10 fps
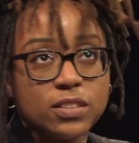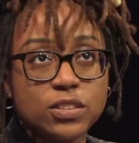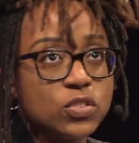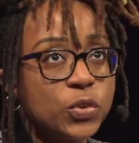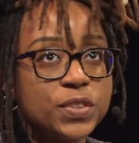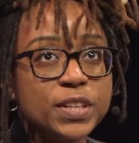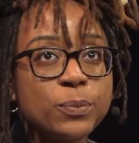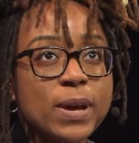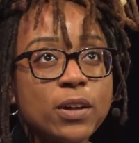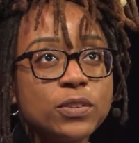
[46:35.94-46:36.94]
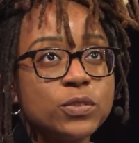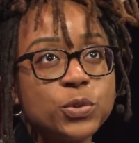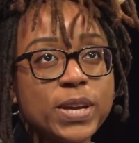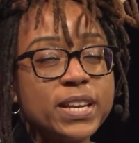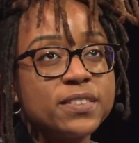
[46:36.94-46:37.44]
So you think about
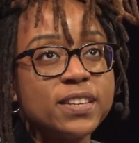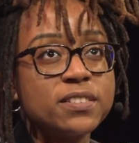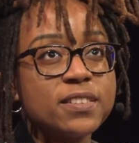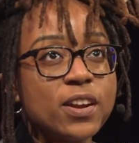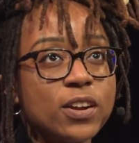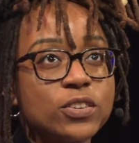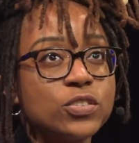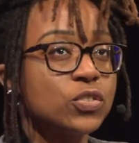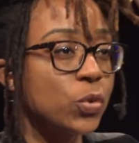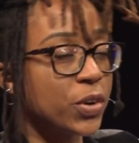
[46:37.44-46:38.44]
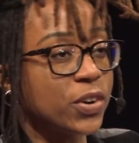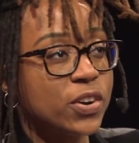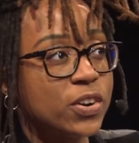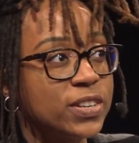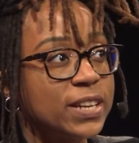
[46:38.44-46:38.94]
creating things that are
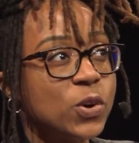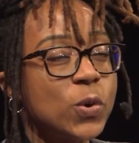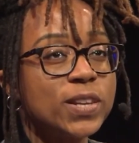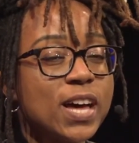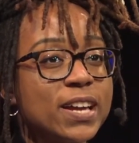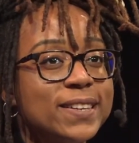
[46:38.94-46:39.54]
shorter, that go online,